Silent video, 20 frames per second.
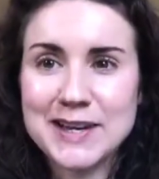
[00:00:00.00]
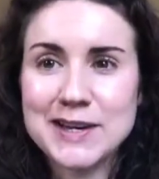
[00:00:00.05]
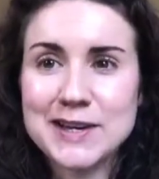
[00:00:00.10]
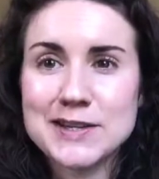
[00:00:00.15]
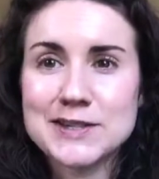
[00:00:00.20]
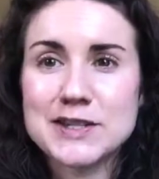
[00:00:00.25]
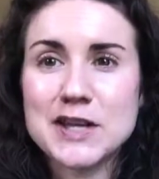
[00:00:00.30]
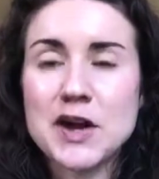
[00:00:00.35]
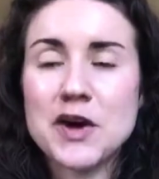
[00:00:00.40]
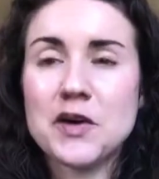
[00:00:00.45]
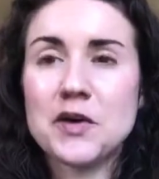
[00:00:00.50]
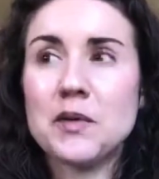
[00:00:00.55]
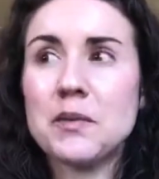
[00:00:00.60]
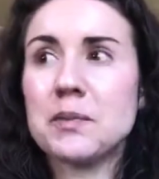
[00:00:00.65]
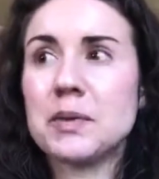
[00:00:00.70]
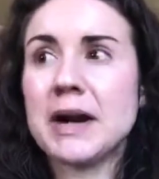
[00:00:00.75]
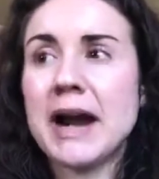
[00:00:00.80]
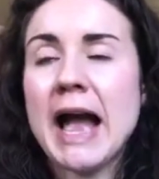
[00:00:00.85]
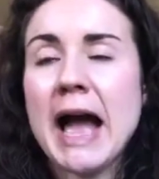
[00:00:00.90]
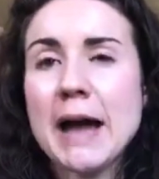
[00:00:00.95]
So
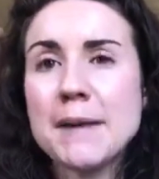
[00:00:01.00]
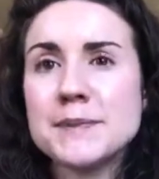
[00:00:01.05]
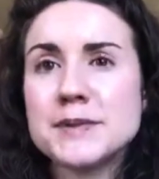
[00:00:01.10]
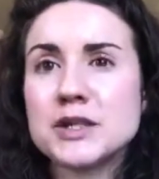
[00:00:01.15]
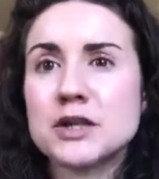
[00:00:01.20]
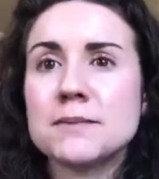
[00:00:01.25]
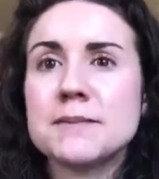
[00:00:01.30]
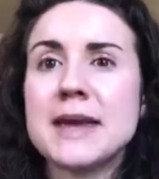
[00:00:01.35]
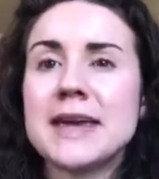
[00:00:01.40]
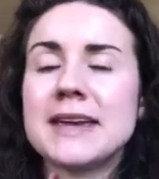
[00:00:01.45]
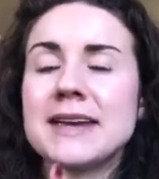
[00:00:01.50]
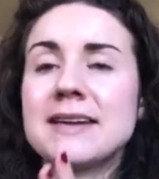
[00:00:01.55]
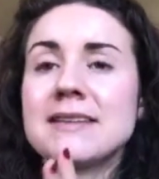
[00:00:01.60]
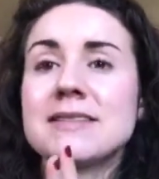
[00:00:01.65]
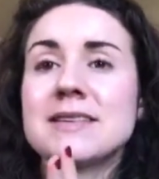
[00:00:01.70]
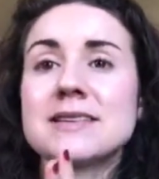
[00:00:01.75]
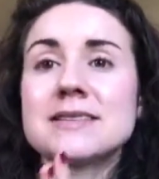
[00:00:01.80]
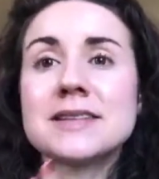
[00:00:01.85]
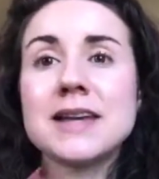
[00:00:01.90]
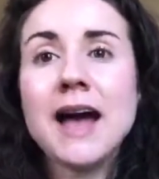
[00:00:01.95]
perhaps you're making
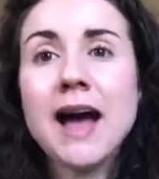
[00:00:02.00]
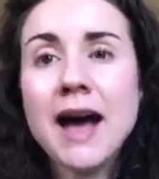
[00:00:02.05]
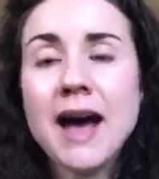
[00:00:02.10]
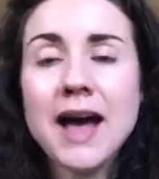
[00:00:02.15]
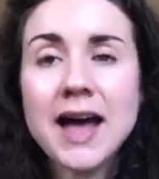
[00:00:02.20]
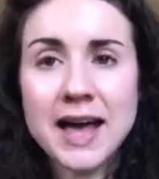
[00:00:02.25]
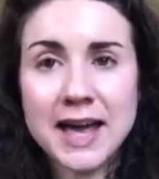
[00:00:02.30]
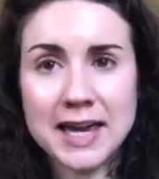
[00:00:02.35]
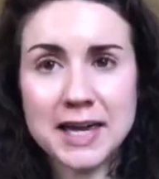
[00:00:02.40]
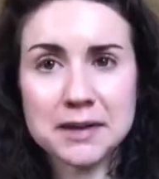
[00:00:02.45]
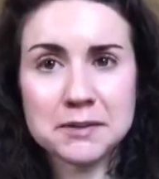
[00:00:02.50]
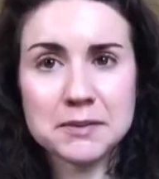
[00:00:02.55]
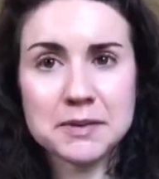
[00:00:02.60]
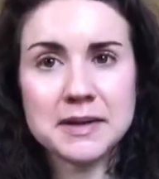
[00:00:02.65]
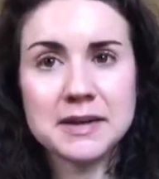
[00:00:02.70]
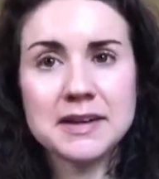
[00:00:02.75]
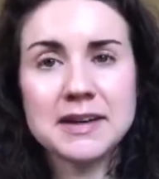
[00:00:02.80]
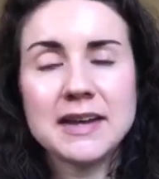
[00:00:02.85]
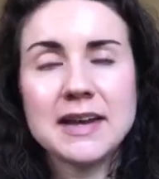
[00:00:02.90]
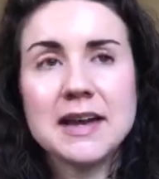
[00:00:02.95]
the time,
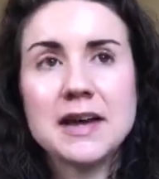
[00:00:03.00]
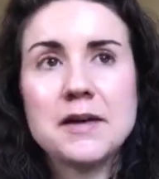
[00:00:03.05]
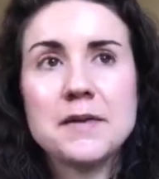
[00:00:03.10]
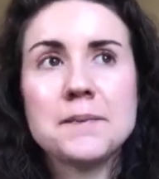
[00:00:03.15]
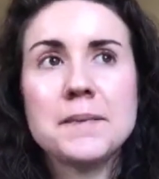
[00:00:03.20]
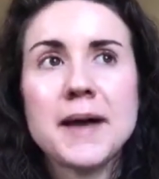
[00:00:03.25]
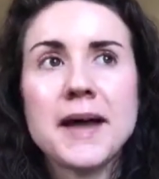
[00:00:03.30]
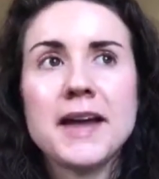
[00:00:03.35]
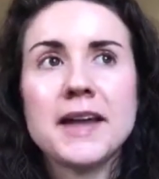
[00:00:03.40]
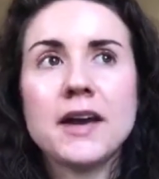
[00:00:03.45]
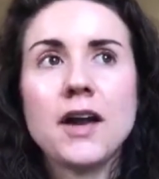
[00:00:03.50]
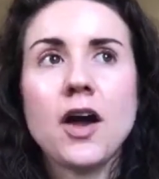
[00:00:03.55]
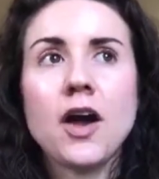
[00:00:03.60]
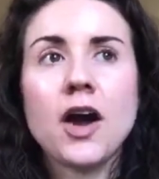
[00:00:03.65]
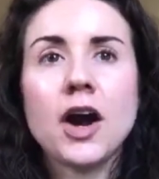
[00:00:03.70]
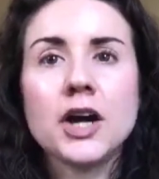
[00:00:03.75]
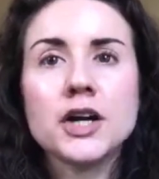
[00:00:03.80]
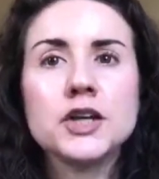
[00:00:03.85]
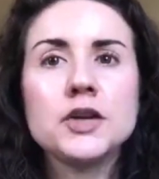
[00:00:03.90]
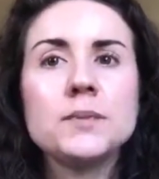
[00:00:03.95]
but
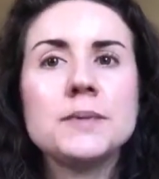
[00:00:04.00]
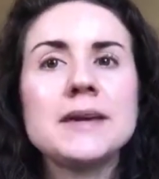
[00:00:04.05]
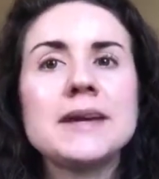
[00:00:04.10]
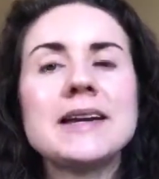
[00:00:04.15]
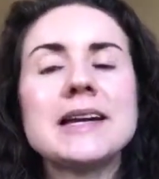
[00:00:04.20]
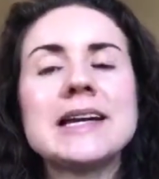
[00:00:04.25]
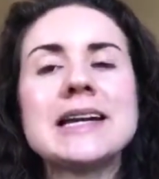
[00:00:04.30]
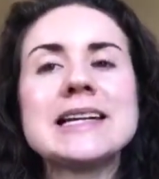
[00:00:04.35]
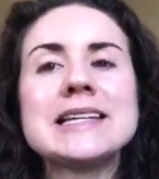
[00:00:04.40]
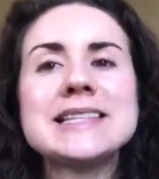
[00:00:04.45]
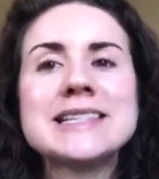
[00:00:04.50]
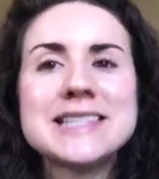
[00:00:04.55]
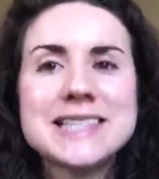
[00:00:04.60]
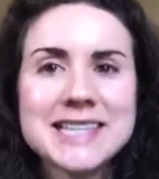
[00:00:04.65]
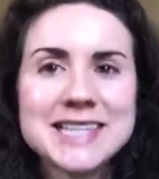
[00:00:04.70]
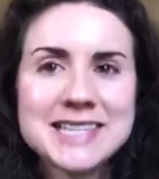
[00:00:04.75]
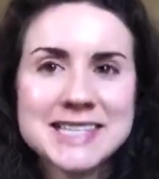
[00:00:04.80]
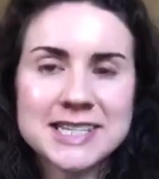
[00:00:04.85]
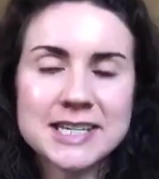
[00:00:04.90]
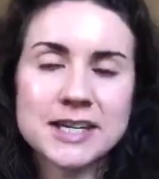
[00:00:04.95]
are you being
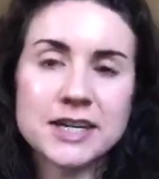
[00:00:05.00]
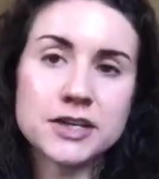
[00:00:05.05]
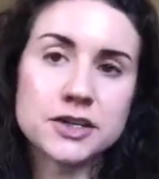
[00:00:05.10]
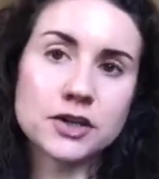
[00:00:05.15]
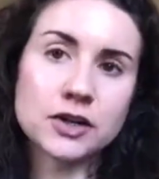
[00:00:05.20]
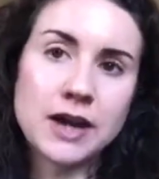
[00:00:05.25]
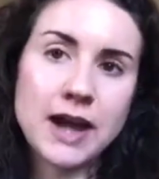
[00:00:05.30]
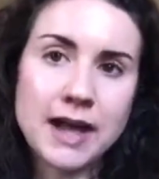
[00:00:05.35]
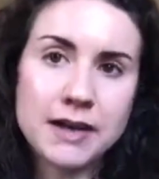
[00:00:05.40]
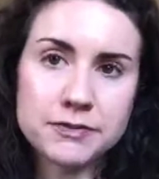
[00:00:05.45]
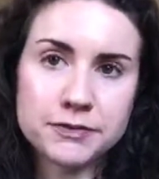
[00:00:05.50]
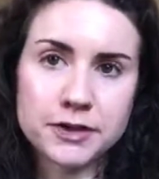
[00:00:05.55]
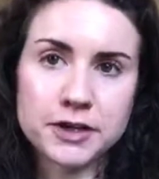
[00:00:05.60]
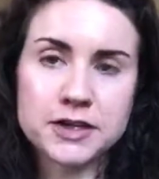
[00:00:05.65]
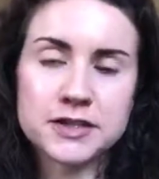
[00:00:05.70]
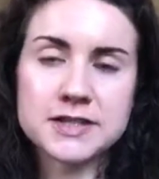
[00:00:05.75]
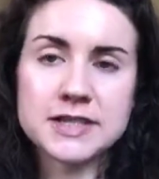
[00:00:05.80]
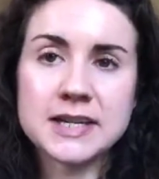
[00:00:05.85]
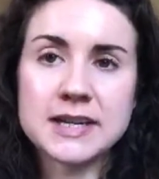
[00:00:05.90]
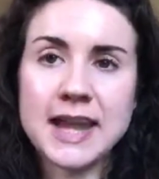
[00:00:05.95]
consistent in your
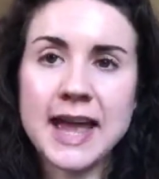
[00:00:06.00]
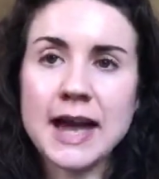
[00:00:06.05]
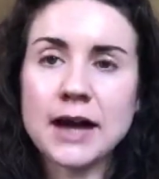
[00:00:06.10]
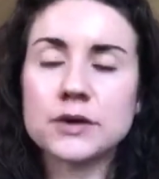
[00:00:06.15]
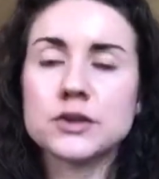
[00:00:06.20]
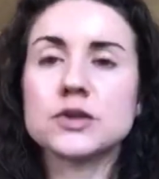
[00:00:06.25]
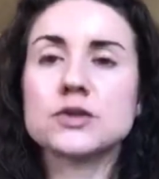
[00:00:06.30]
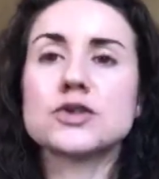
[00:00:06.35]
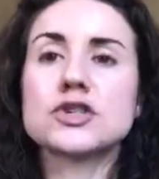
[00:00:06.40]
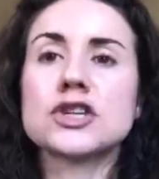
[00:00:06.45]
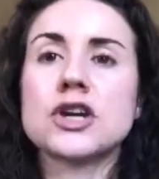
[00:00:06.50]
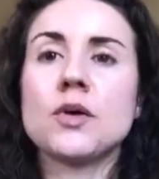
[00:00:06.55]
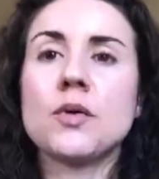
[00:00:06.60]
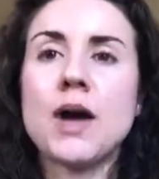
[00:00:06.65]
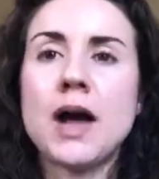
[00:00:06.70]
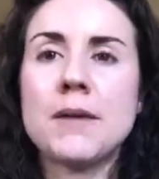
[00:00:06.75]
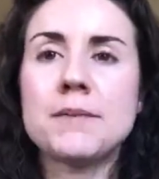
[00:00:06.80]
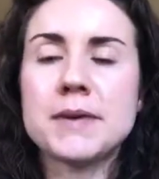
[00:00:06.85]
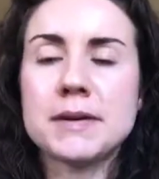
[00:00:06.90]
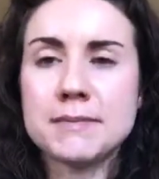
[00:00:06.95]
efforts in how you show
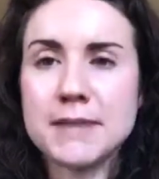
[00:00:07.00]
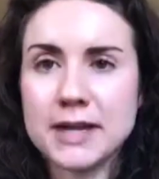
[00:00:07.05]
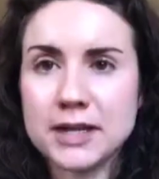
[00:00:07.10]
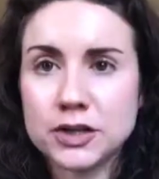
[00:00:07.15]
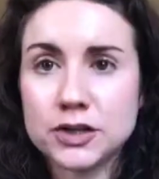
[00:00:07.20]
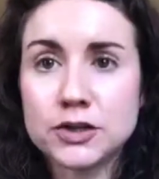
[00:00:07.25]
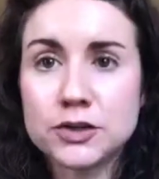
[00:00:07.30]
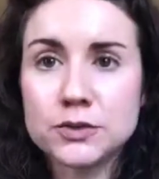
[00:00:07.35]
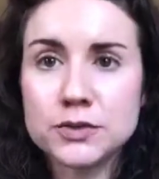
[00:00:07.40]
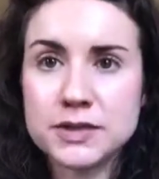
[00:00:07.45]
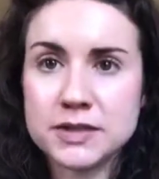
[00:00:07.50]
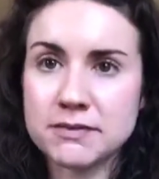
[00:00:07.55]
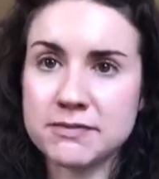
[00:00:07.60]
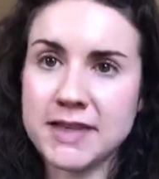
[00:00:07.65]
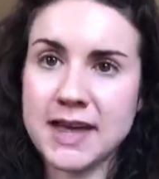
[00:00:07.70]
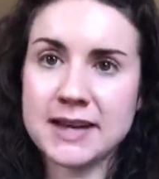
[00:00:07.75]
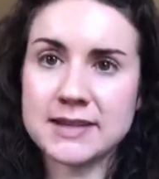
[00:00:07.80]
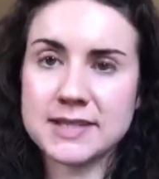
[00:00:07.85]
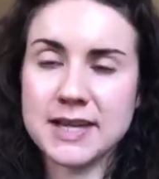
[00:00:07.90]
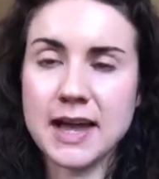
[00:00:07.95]
up and make use of
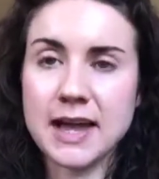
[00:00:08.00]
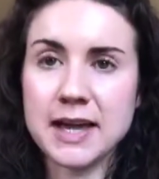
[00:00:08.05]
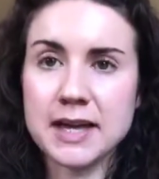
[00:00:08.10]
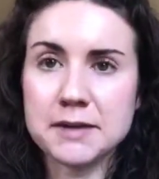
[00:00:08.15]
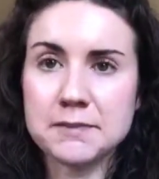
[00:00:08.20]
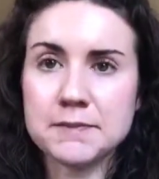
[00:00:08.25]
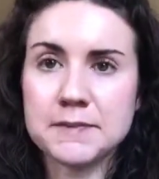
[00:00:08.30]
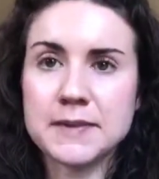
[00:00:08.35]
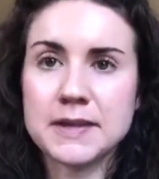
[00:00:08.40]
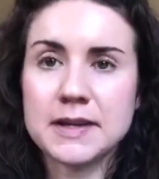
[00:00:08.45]
that time?